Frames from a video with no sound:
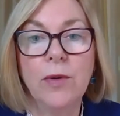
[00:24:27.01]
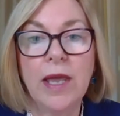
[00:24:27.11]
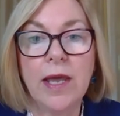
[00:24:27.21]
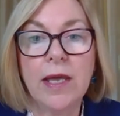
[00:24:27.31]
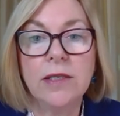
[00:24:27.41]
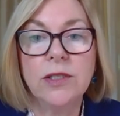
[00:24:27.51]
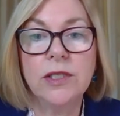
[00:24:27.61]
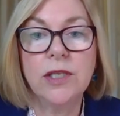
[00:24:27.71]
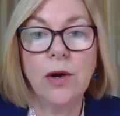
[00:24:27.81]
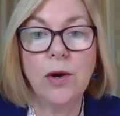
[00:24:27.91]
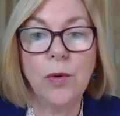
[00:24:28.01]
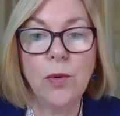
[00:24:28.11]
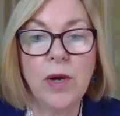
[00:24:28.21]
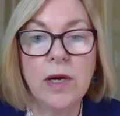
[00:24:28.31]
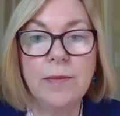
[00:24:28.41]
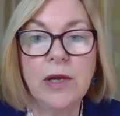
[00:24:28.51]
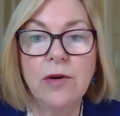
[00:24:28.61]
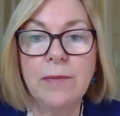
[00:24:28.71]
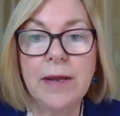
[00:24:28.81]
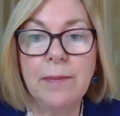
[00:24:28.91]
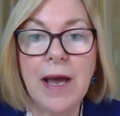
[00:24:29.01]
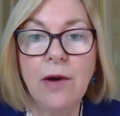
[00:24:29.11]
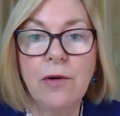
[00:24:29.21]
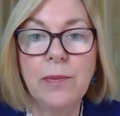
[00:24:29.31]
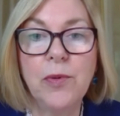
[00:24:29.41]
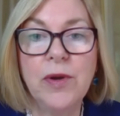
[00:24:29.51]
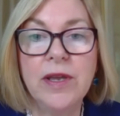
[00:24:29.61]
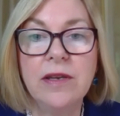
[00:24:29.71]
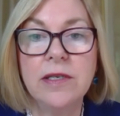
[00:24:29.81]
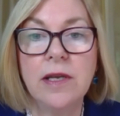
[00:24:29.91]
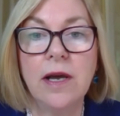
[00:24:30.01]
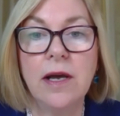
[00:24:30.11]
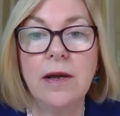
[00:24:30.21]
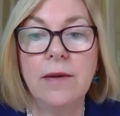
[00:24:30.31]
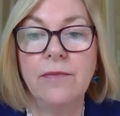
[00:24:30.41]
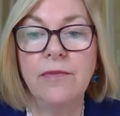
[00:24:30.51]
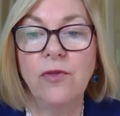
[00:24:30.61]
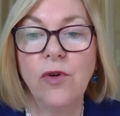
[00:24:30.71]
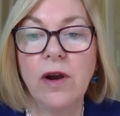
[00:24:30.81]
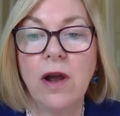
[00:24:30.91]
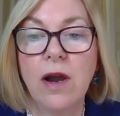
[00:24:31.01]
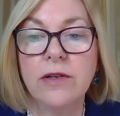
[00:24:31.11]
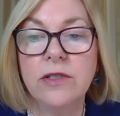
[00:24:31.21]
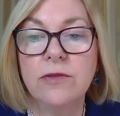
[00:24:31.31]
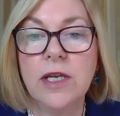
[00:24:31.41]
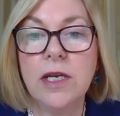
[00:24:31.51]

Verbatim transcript: Okay, so I'll go to my PowerPoint um, for R Street.